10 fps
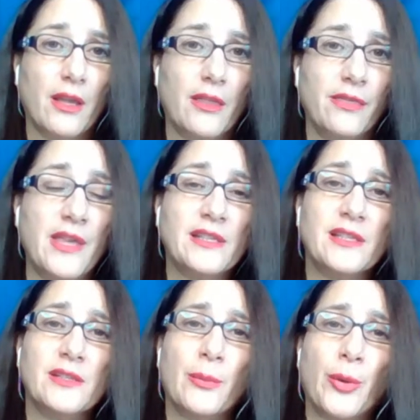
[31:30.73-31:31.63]
This
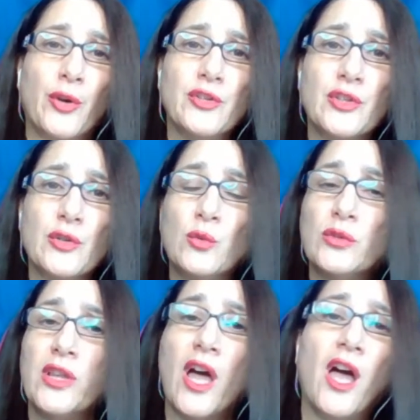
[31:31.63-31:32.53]
is the person who
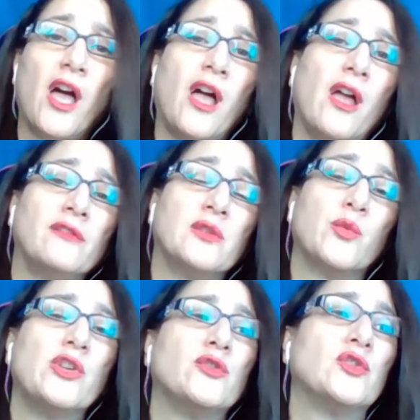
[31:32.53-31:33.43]
loves,
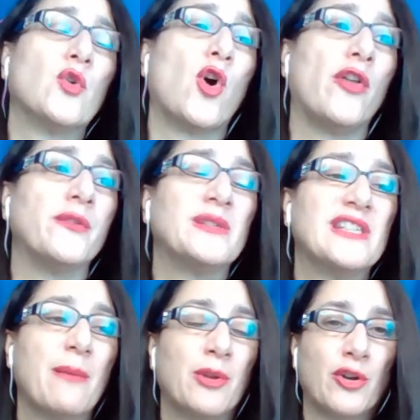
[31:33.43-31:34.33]
we used to call them
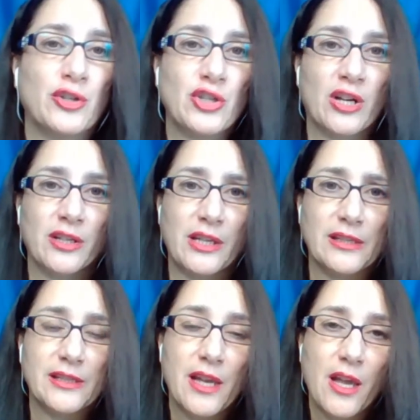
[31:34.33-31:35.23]
seminar junkies.